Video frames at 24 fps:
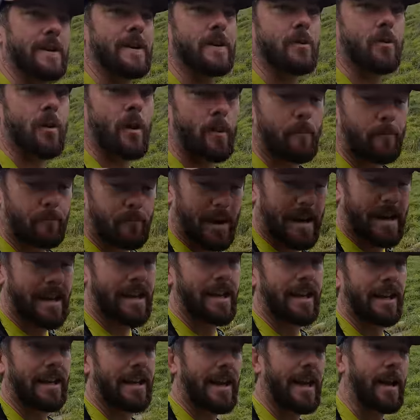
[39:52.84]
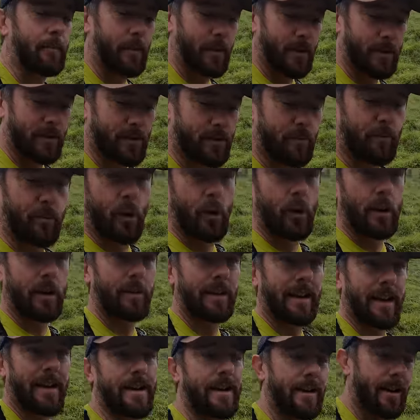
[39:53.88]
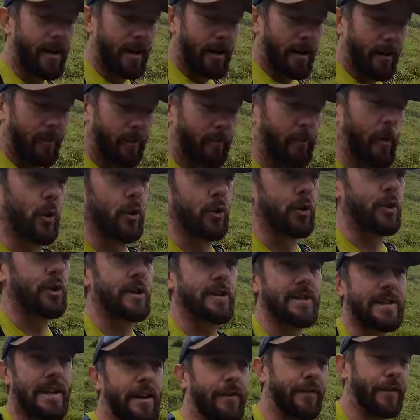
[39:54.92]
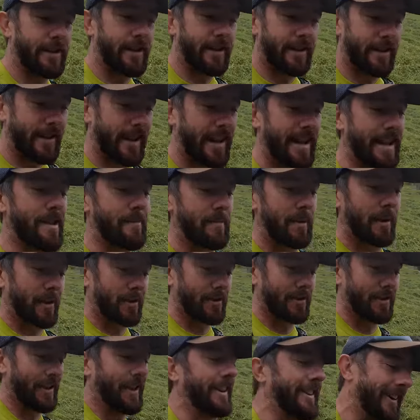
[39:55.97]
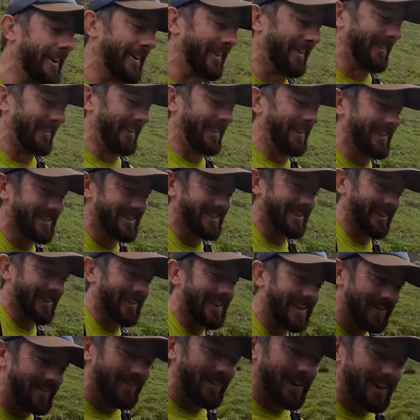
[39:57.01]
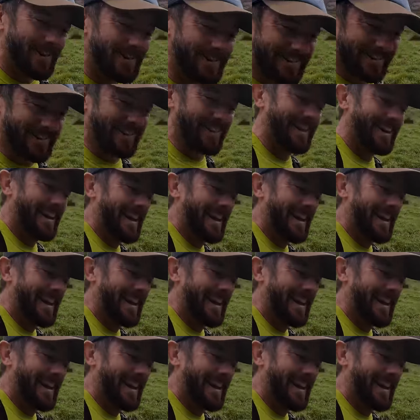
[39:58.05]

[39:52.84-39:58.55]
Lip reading: going to what, bite your lip and just punch yourself in the knee because you don't want to show any emotion.